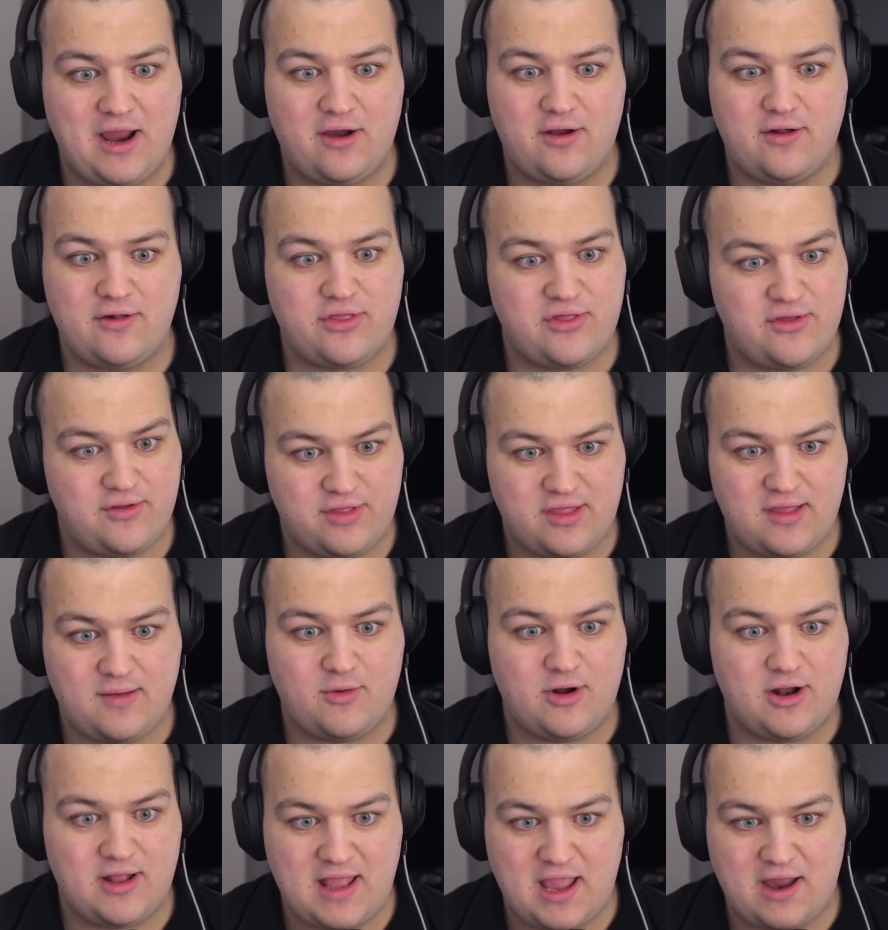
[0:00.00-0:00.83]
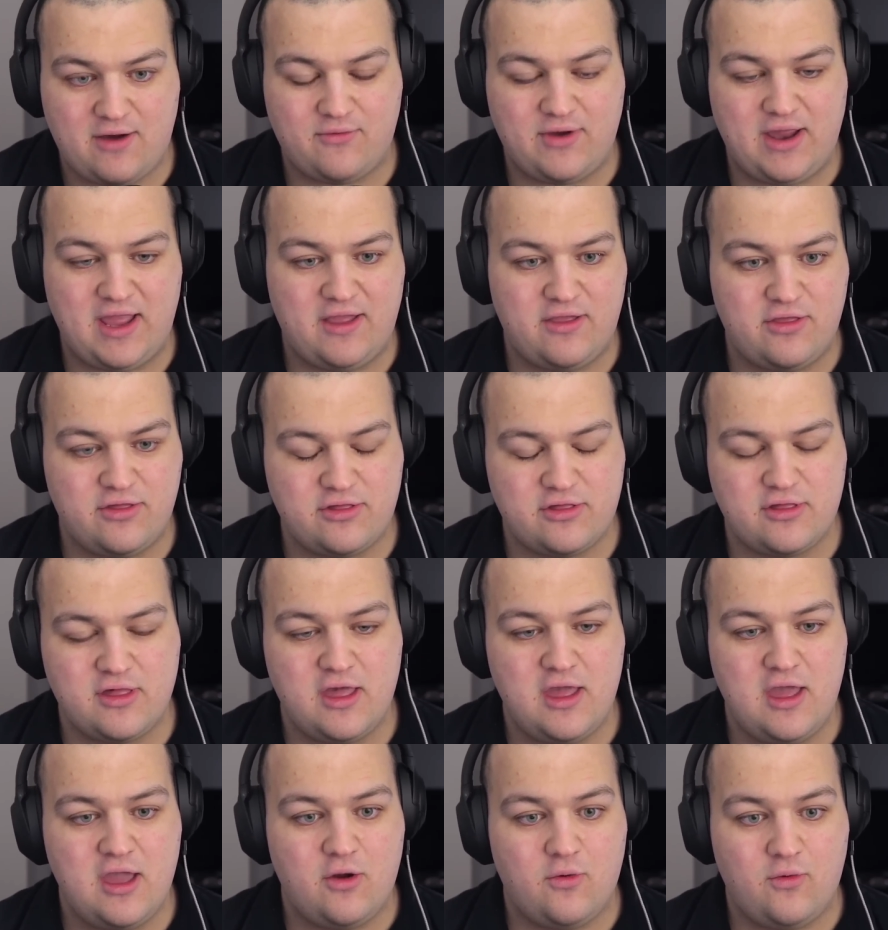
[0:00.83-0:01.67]
megahertz or somewhere in that
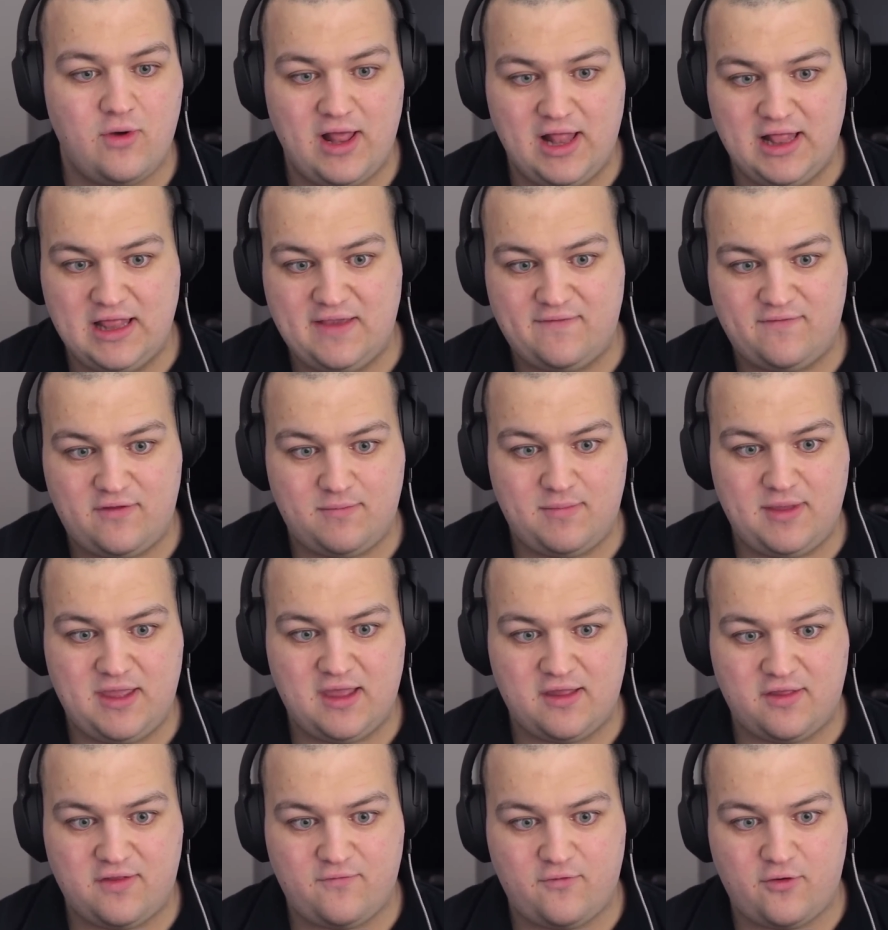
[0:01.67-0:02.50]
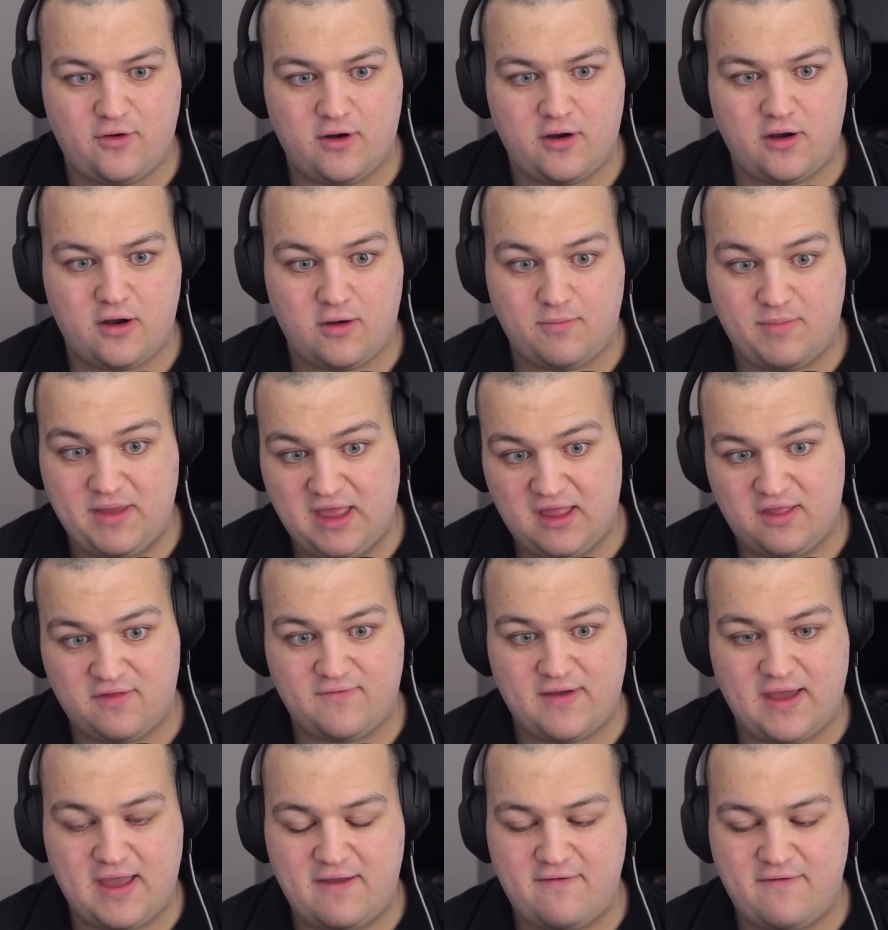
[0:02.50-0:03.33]
range relative to PS4 or
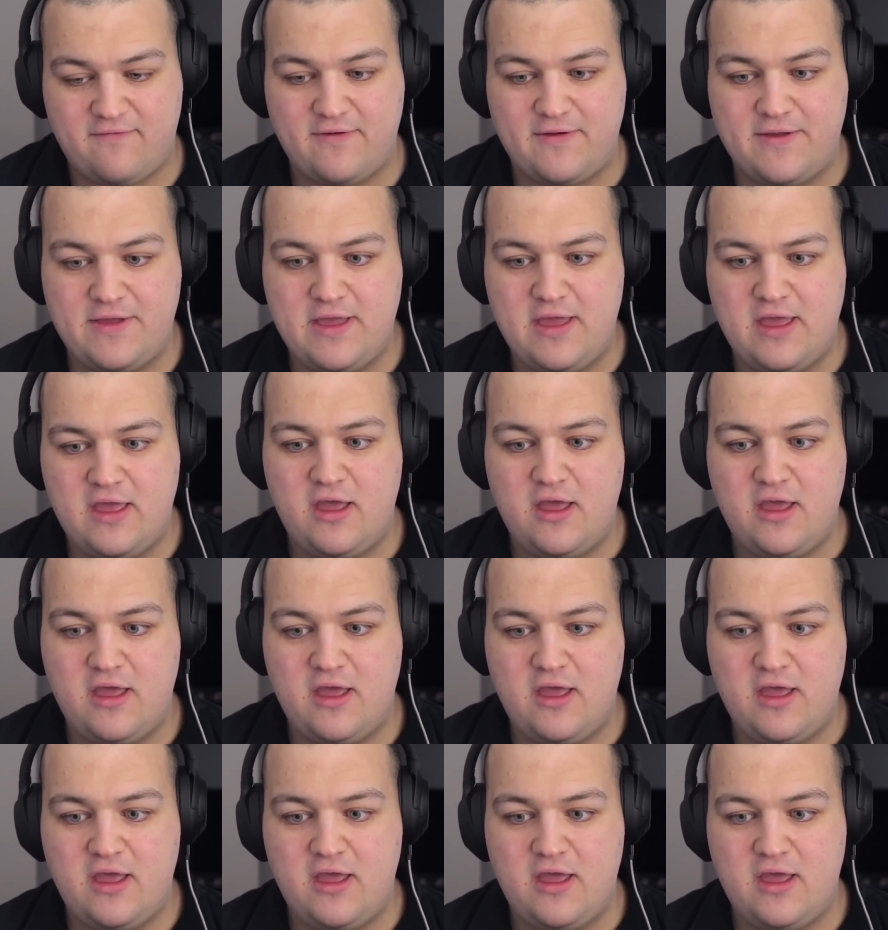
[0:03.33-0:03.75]
PS5.